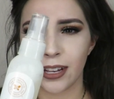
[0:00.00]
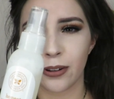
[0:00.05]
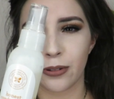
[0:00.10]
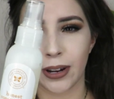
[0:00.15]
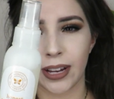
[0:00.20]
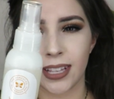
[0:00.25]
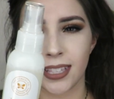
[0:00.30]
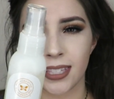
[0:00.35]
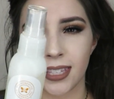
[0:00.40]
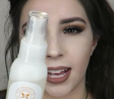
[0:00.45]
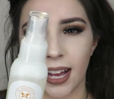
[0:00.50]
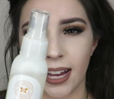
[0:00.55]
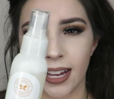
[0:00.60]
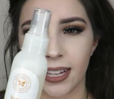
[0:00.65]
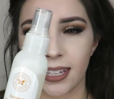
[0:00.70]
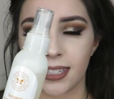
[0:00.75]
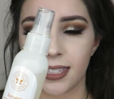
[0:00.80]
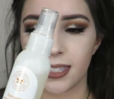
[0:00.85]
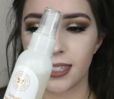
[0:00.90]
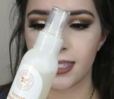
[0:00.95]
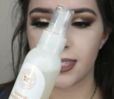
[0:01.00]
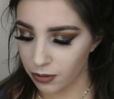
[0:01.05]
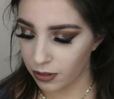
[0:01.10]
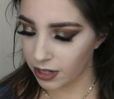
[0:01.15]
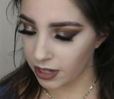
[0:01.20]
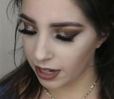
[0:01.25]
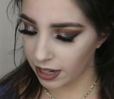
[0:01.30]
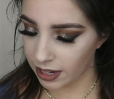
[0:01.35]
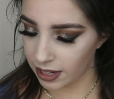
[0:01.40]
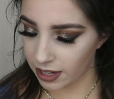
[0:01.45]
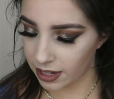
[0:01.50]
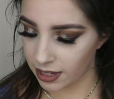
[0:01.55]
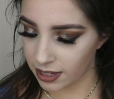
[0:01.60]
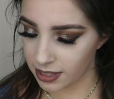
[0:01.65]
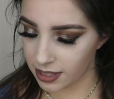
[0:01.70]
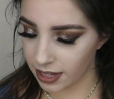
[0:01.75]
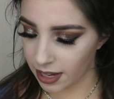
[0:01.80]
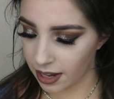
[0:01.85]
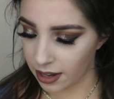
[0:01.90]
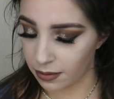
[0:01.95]
a great size. This one
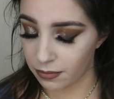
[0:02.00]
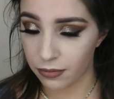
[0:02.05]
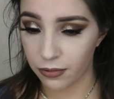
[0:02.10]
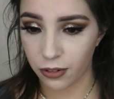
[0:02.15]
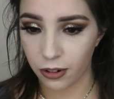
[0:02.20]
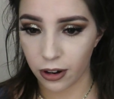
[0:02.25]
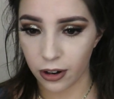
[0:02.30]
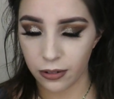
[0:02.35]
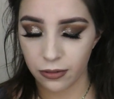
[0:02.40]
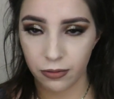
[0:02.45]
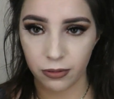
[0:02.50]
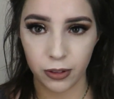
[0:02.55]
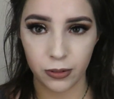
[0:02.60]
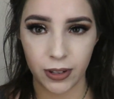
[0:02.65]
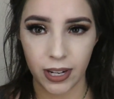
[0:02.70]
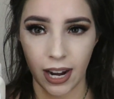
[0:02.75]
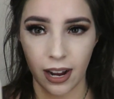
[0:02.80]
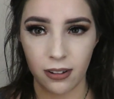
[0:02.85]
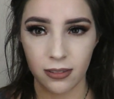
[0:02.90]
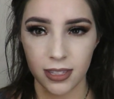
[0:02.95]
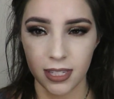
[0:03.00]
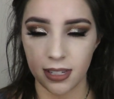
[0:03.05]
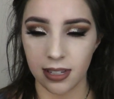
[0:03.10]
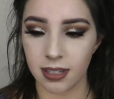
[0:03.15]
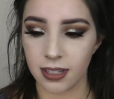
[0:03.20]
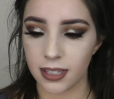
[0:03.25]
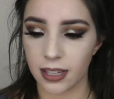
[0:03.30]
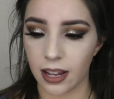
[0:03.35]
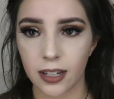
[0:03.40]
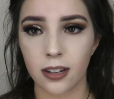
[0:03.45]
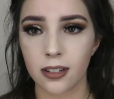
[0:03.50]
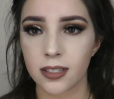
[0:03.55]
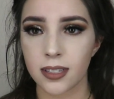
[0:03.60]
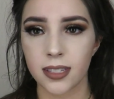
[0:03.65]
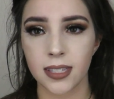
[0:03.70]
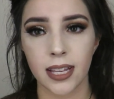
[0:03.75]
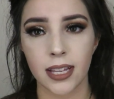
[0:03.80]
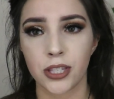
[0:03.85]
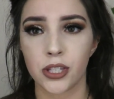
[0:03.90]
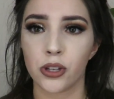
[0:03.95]
is 4 fluid ounces. It also
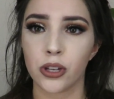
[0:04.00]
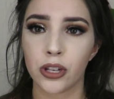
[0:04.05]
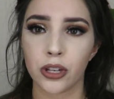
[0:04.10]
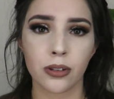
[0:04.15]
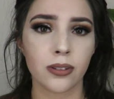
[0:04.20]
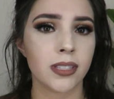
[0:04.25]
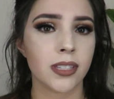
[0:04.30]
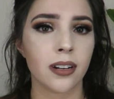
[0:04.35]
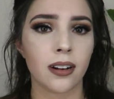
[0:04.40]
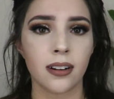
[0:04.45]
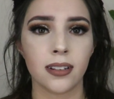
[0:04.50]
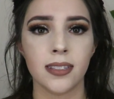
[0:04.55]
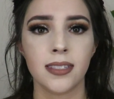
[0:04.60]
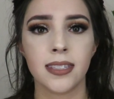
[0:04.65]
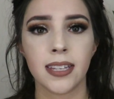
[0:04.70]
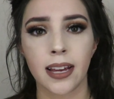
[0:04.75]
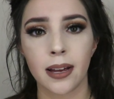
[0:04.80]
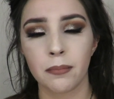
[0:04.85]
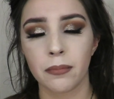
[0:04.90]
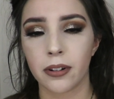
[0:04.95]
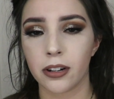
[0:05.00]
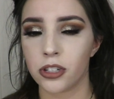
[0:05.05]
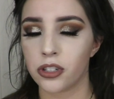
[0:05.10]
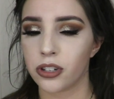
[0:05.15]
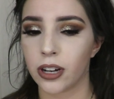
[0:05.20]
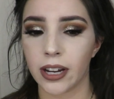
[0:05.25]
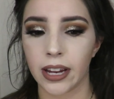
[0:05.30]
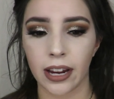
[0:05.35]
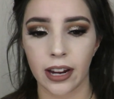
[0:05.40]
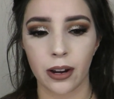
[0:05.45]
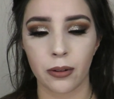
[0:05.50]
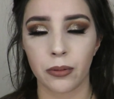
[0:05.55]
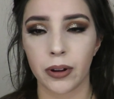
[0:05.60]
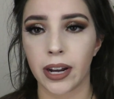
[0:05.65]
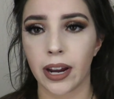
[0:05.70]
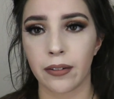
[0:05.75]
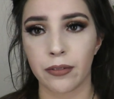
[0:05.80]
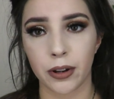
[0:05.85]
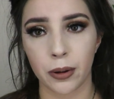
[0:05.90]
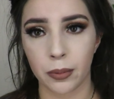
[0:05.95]
says you can use it on damp or dry hair,
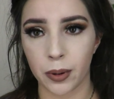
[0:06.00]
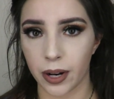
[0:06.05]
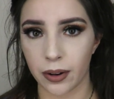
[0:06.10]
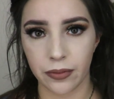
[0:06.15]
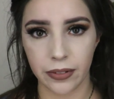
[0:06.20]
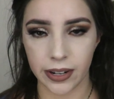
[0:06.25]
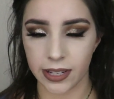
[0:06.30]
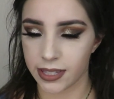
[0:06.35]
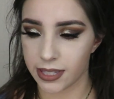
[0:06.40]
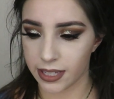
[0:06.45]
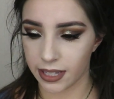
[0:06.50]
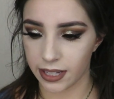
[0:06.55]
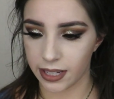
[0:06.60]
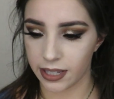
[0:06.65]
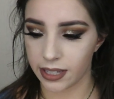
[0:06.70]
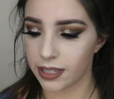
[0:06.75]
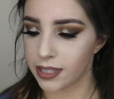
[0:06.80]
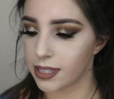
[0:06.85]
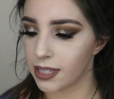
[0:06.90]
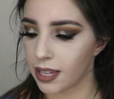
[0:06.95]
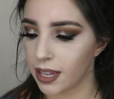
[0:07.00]
whatever your preference is.